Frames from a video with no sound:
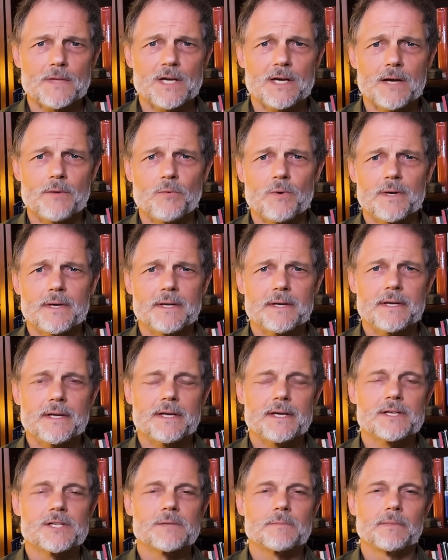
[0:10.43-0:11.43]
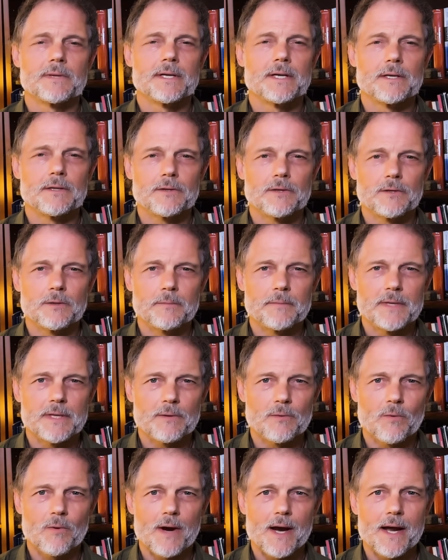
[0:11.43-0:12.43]
I wanted to explain a little
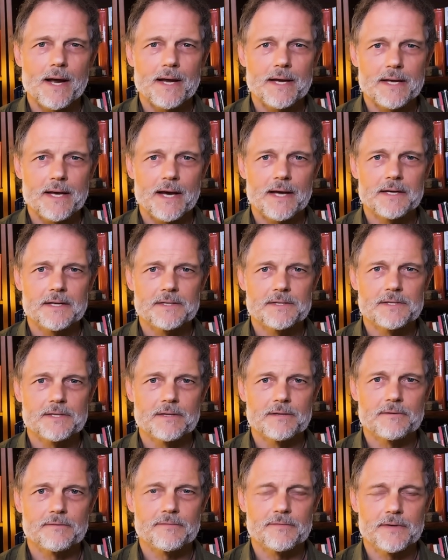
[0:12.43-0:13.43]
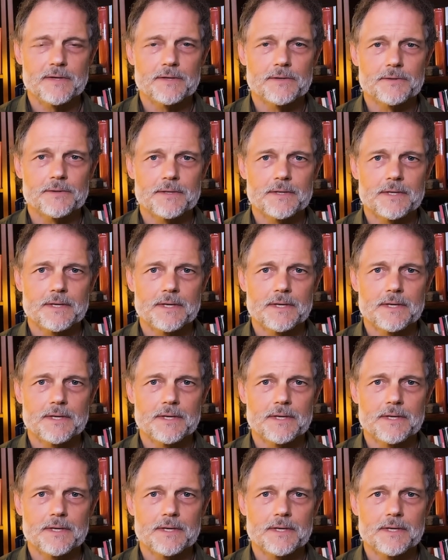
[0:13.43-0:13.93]
bit why I got into the field.